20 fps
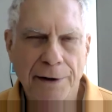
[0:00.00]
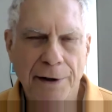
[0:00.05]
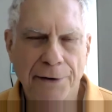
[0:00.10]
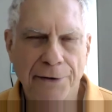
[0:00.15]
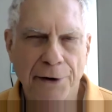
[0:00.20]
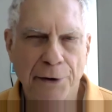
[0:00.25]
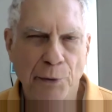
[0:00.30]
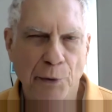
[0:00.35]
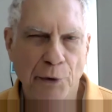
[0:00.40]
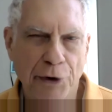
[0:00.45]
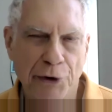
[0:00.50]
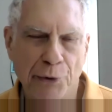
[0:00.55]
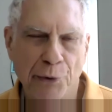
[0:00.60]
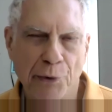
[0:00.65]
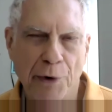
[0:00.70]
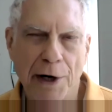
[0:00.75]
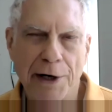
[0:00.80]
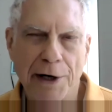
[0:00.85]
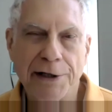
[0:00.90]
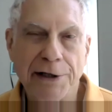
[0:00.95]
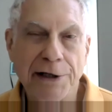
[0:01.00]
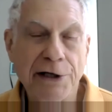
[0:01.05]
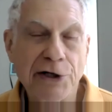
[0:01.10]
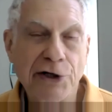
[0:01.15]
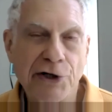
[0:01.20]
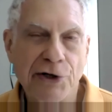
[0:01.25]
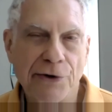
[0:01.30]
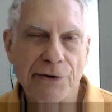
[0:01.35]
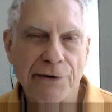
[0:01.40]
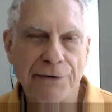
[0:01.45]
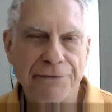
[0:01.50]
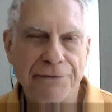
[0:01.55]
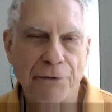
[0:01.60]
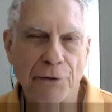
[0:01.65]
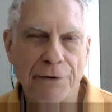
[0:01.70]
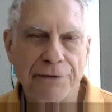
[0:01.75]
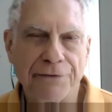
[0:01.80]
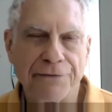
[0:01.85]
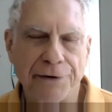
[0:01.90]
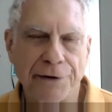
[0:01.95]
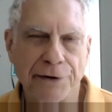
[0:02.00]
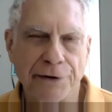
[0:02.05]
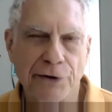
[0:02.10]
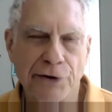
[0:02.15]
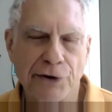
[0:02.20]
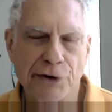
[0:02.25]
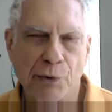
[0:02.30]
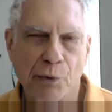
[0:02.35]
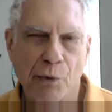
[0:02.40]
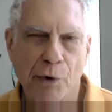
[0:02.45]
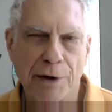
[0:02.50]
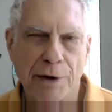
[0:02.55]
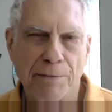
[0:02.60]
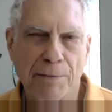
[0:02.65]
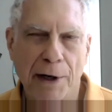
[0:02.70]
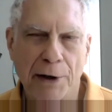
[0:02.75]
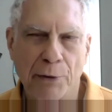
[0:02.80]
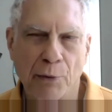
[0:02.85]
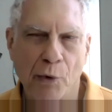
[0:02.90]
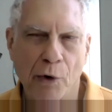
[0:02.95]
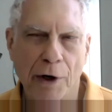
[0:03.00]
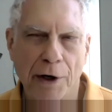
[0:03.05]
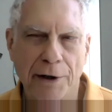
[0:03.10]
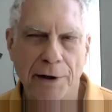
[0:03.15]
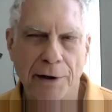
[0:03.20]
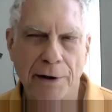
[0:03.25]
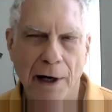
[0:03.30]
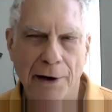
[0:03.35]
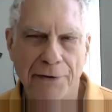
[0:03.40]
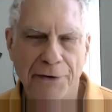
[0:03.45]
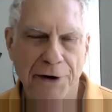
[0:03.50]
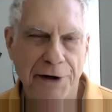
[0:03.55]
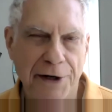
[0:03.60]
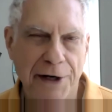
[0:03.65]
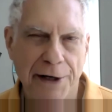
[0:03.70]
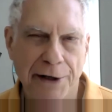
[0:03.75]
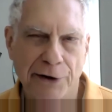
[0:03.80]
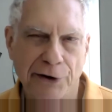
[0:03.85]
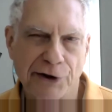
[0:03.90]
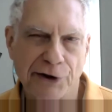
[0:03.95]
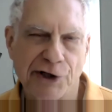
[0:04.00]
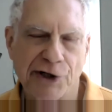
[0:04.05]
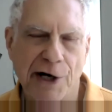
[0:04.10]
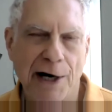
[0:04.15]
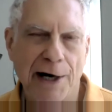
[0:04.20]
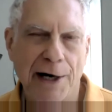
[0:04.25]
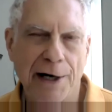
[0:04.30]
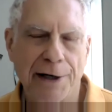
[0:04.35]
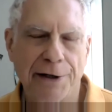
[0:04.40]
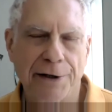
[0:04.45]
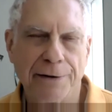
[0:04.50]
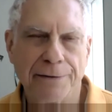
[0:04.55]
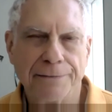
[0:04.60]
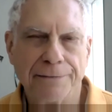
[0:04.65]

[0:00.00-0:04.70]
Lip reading: And then when you're ready, each of the four fingers, one by one, on the nail side